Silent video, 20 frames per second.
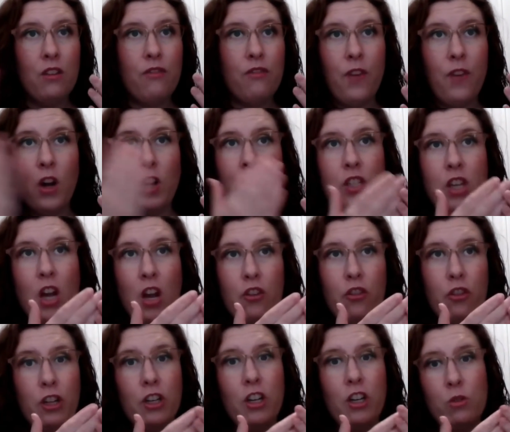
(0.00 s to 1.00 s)
the first
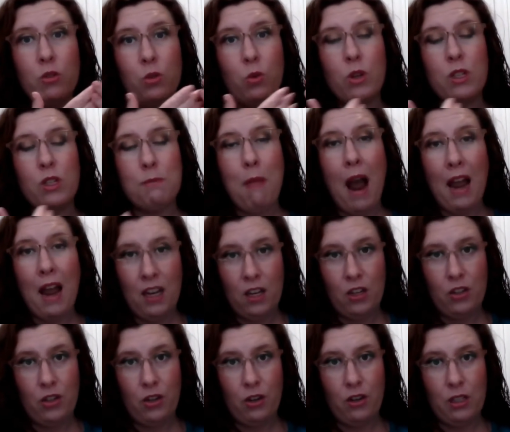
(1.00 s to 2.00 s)
hundred goes towards my
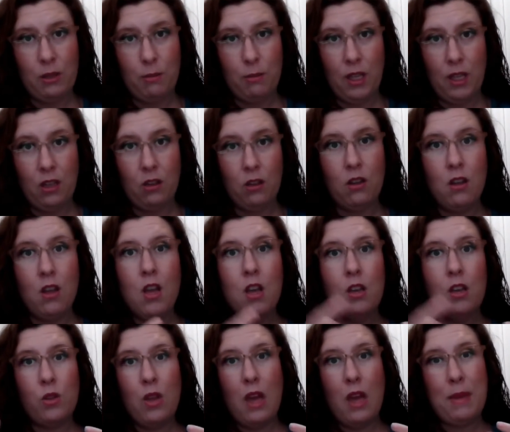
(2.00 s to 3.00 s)
insurance bill,
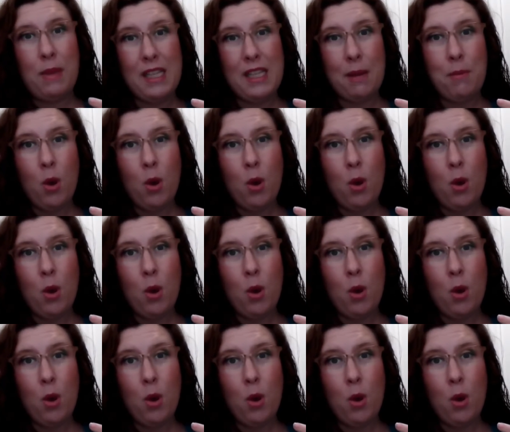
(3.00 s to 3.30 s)
so that means okay.